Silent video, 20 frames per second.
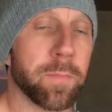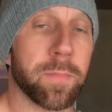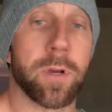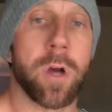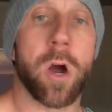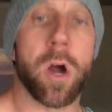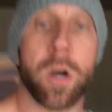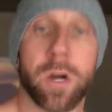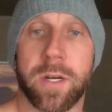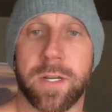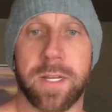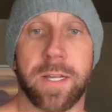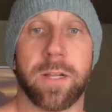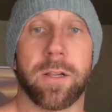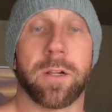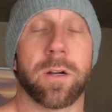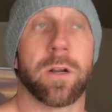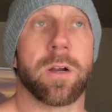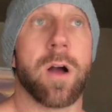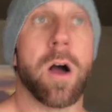car
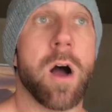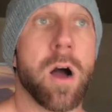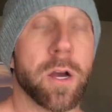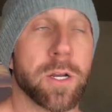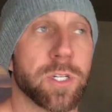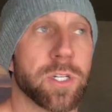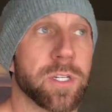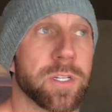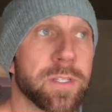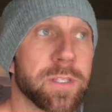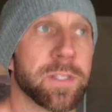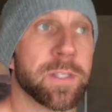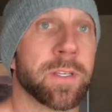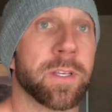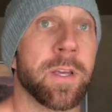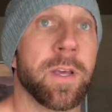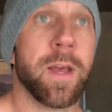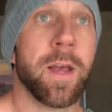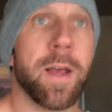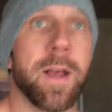dealer
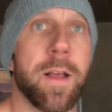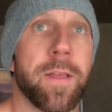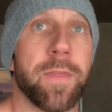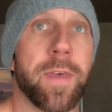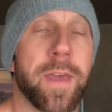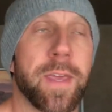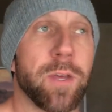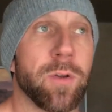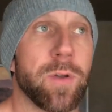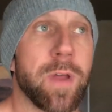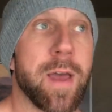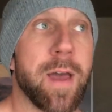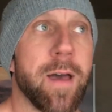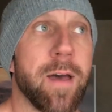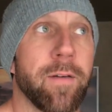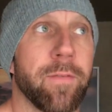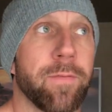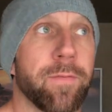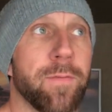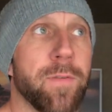auctions, that you'd
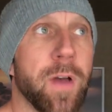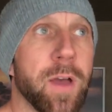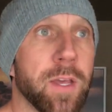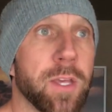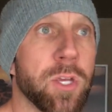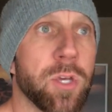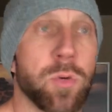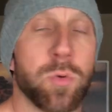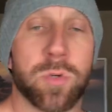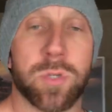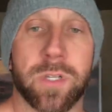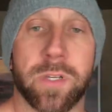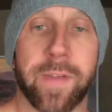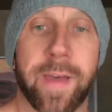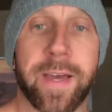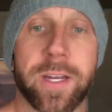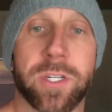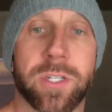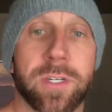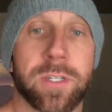have a huge
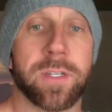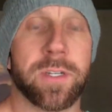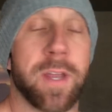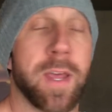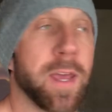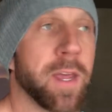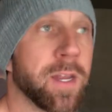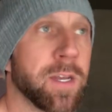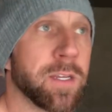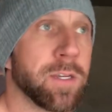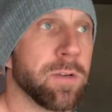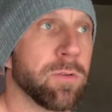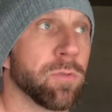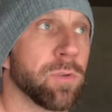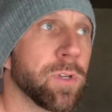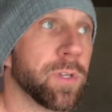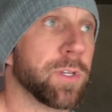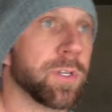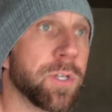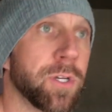selection, and you
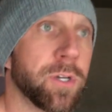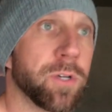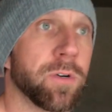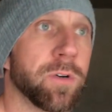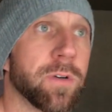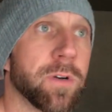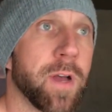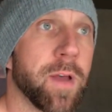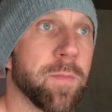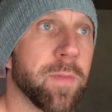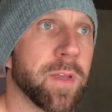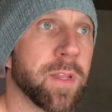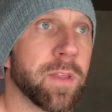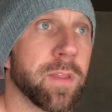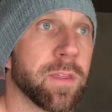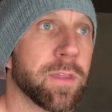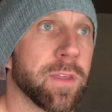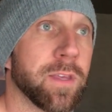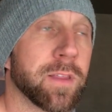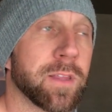really do. I
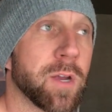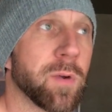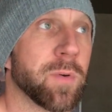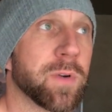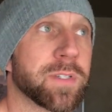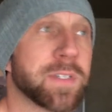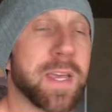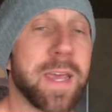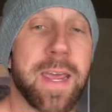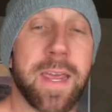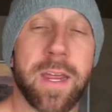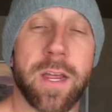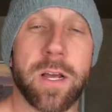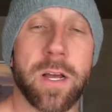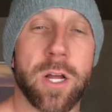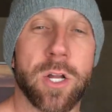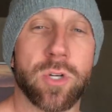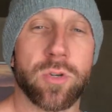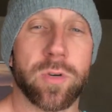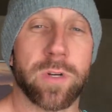mean, I think there was
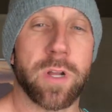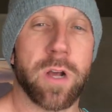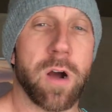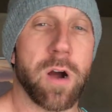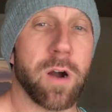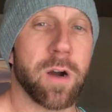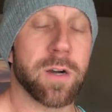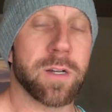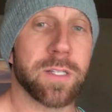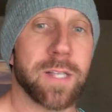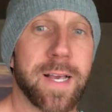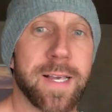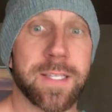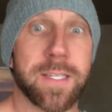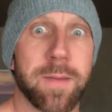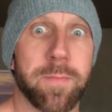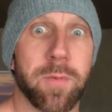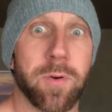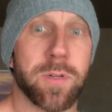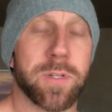800 cars
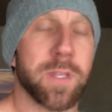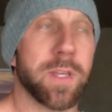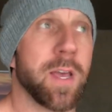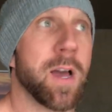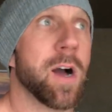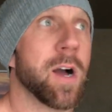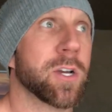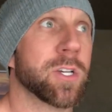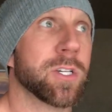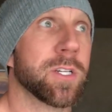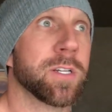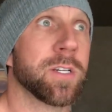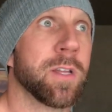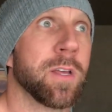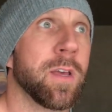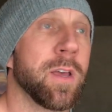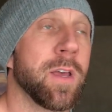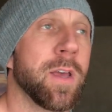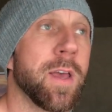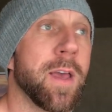last time I went to the auction,
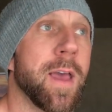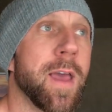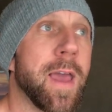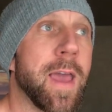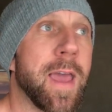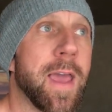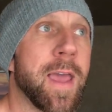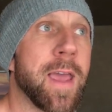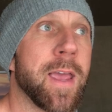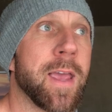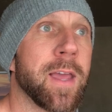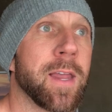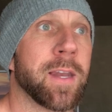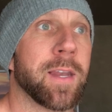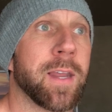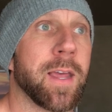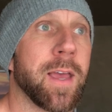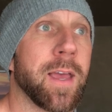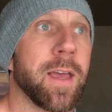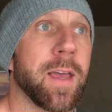
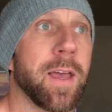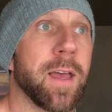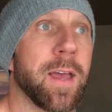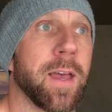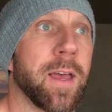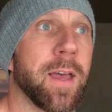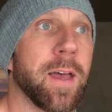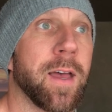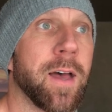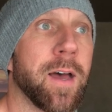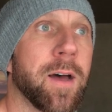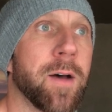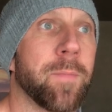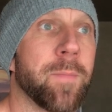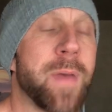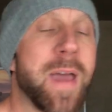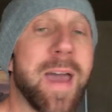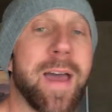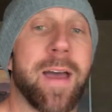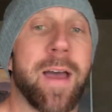and
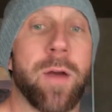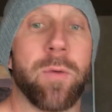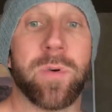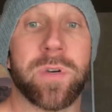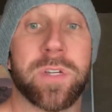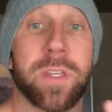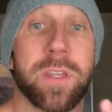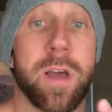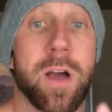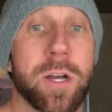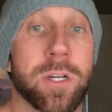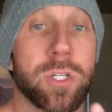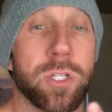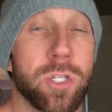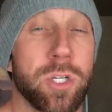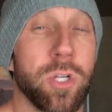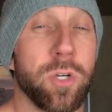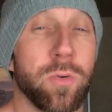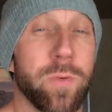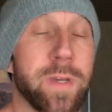I went to the auction
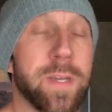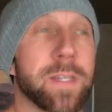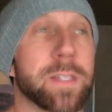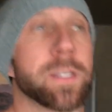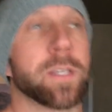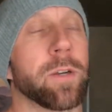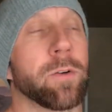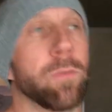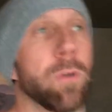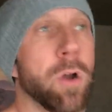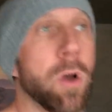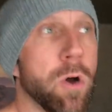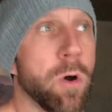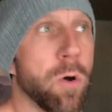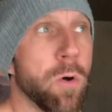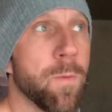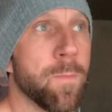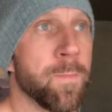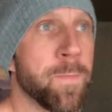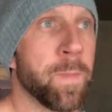2 weeks in a
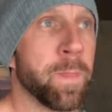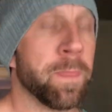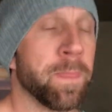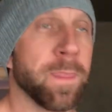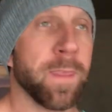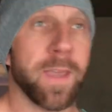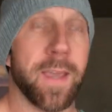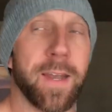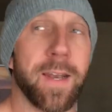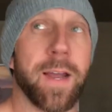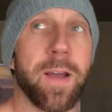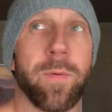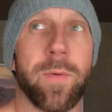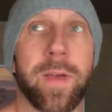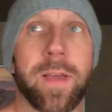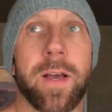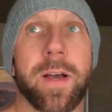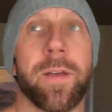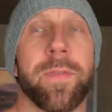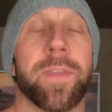row, and I
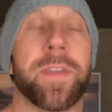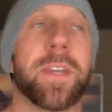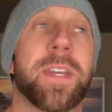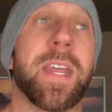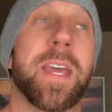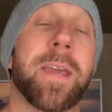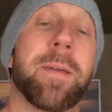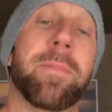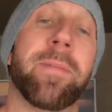went on the day